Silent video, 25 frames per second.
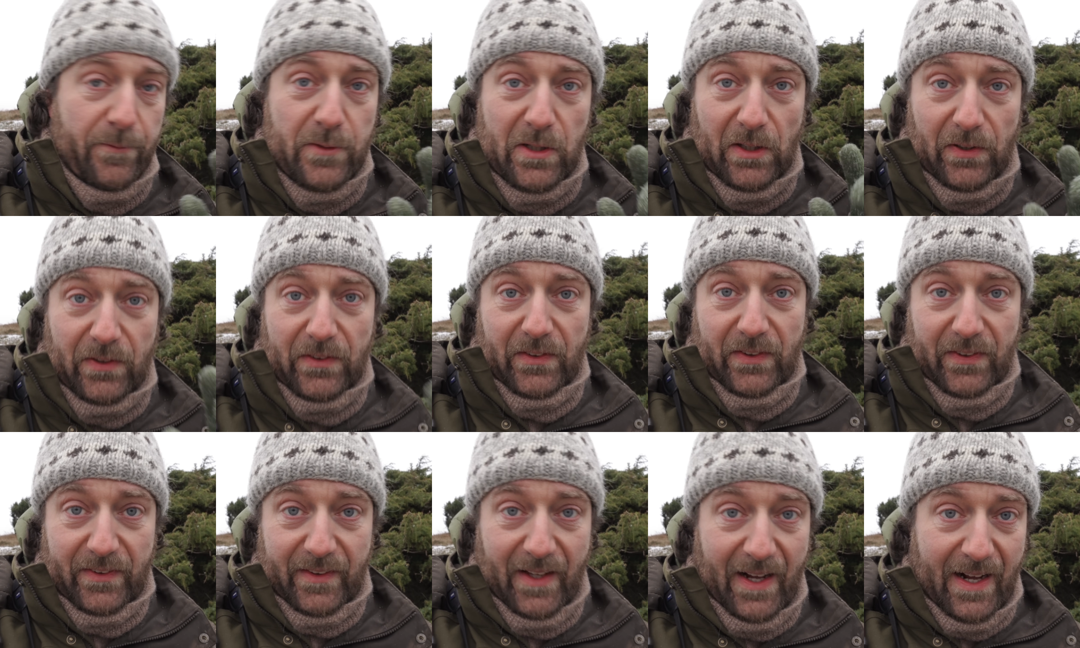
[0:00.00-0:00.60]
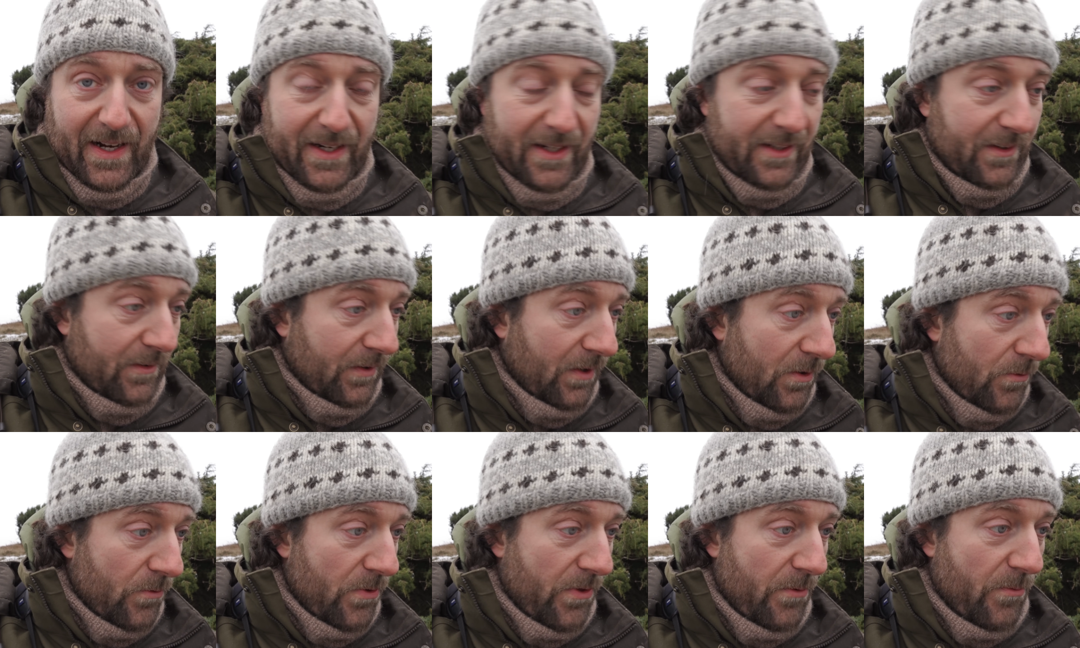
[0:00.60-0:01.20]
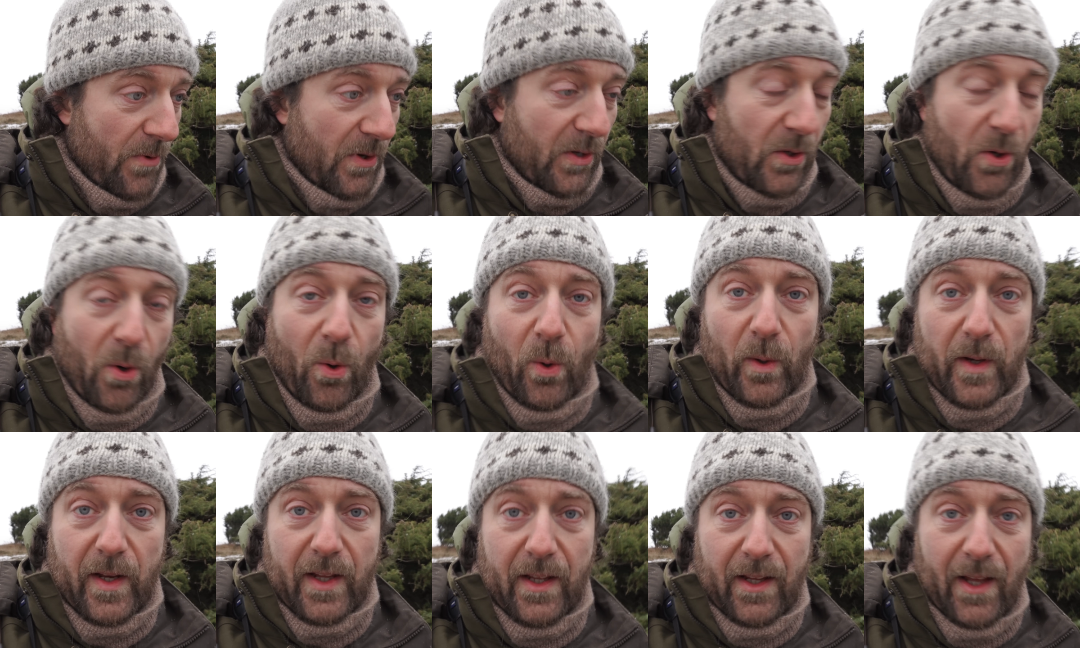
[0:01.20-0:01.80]
just started the
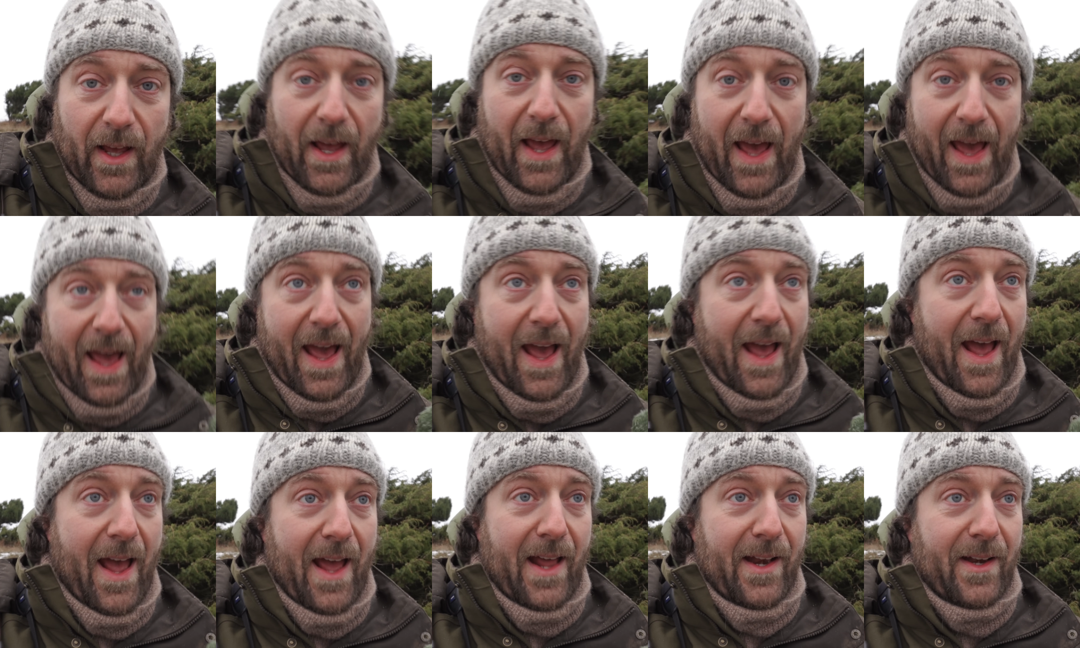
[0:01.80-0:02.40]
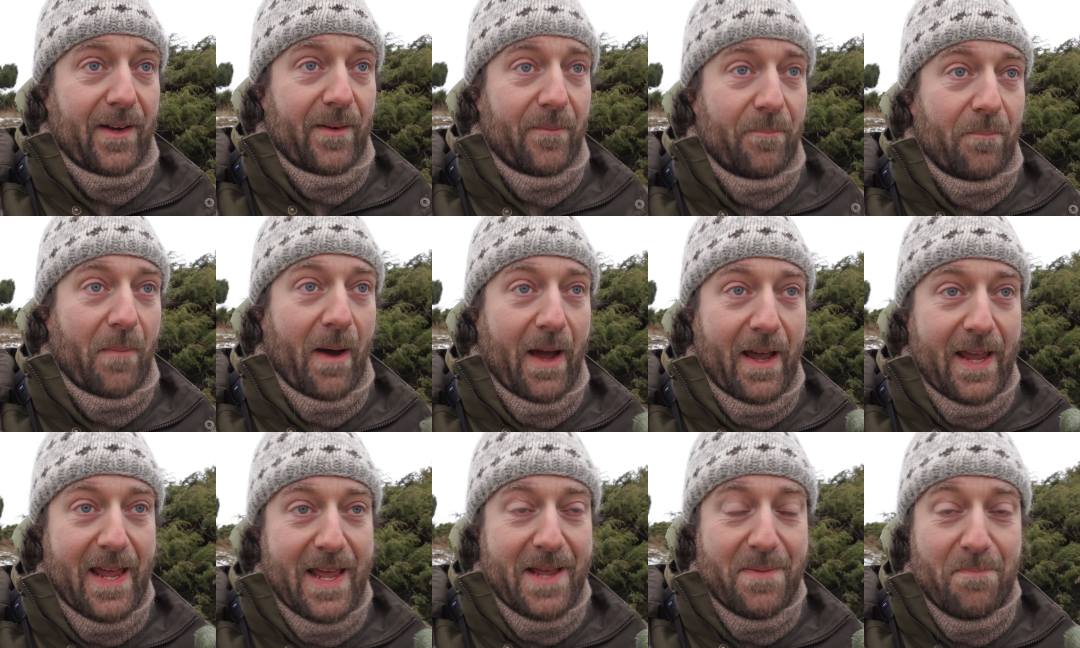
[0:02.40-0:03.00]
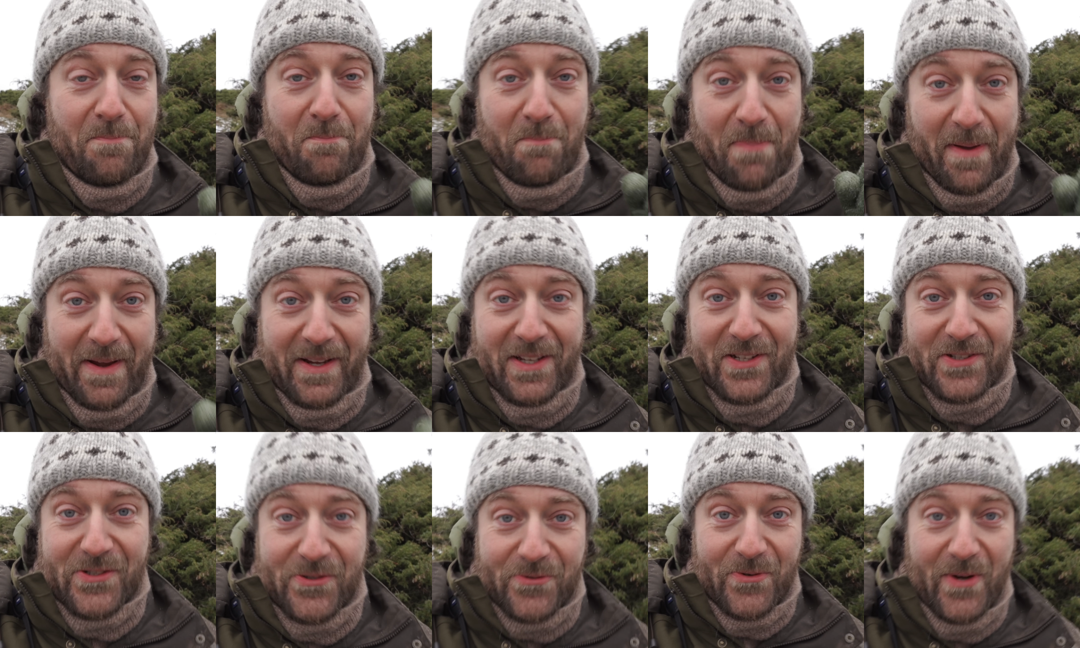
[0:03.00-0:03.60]
recording, and my
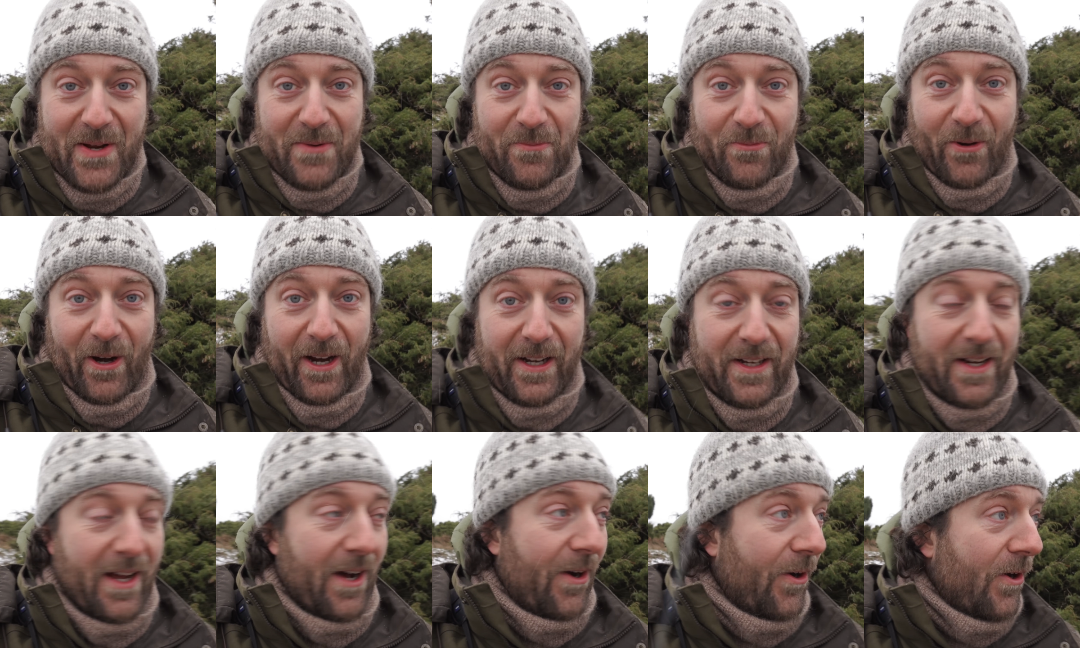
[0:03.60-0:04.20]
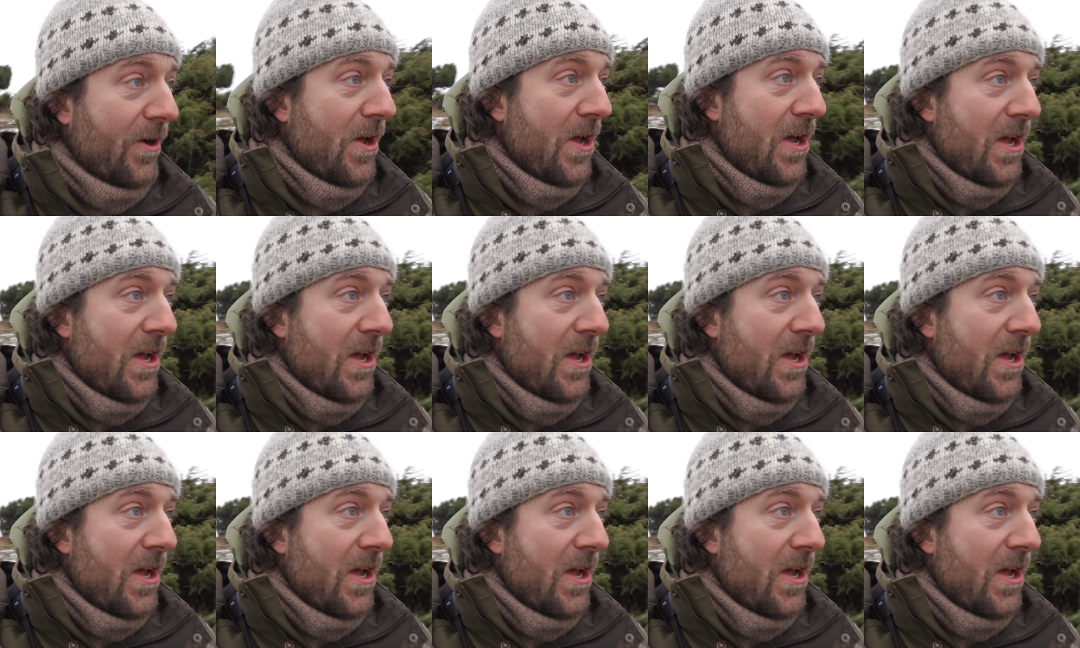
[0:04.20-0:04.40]
biggest dream right now